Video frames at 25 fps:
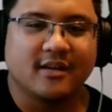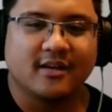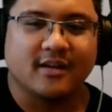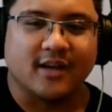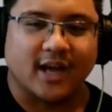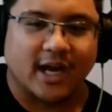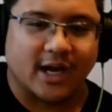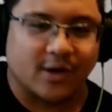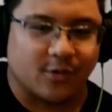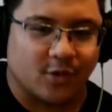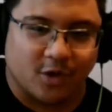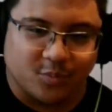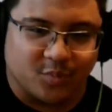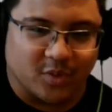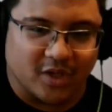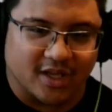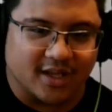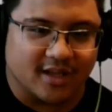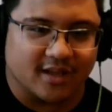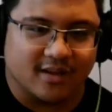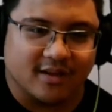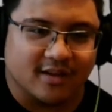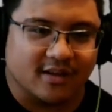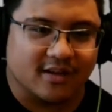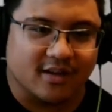I won't
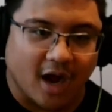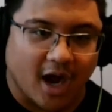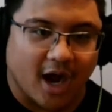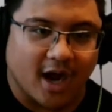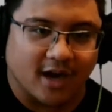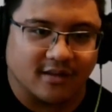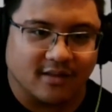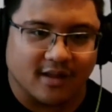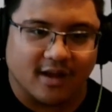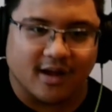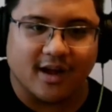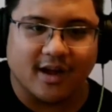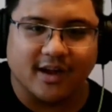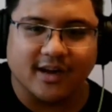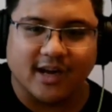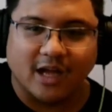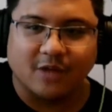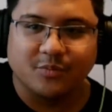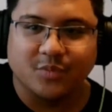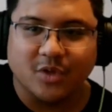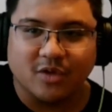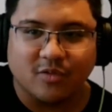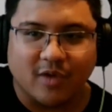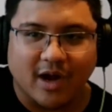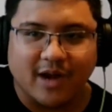be gone long. I'll
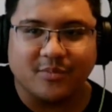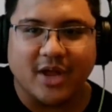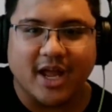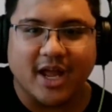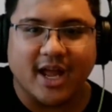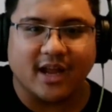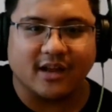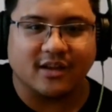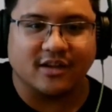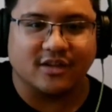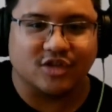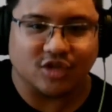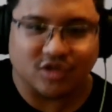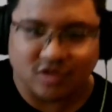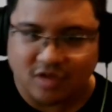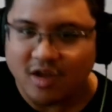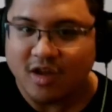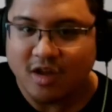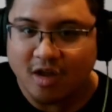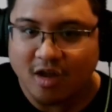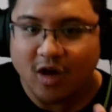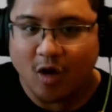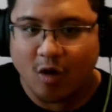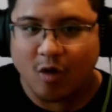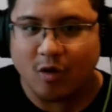be right back. Just
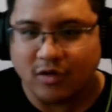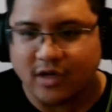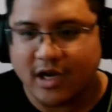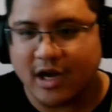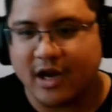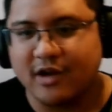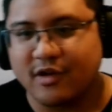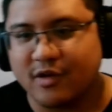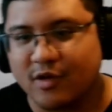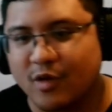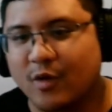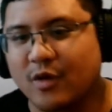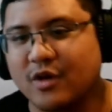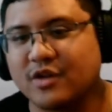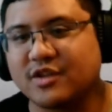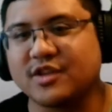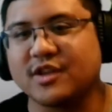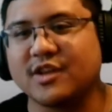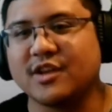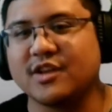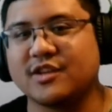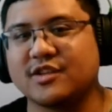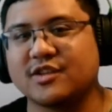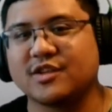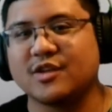hold on to your
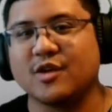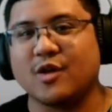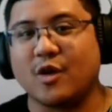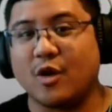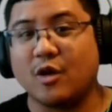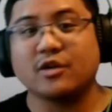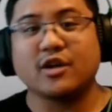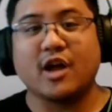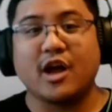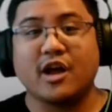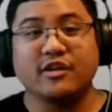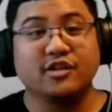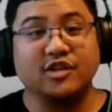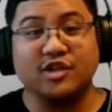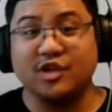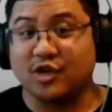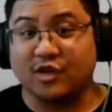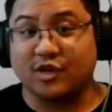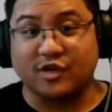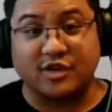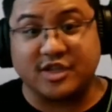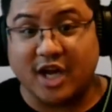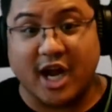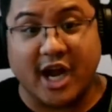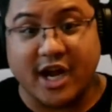horses. Hold on to
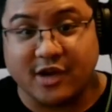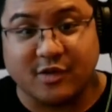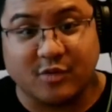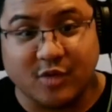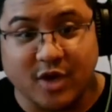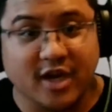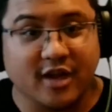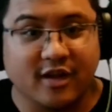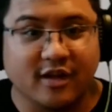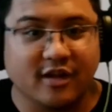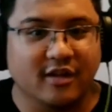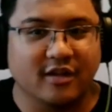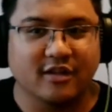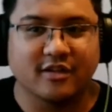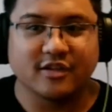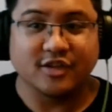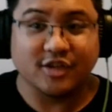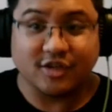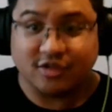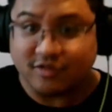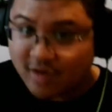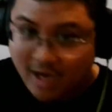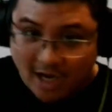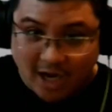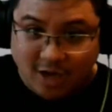your diarrhea.
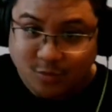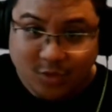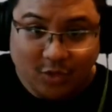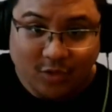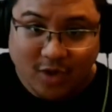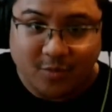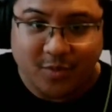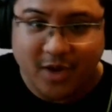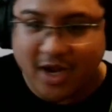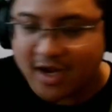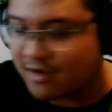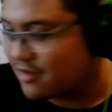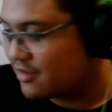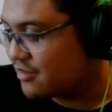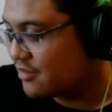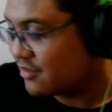Just, I'll be right back.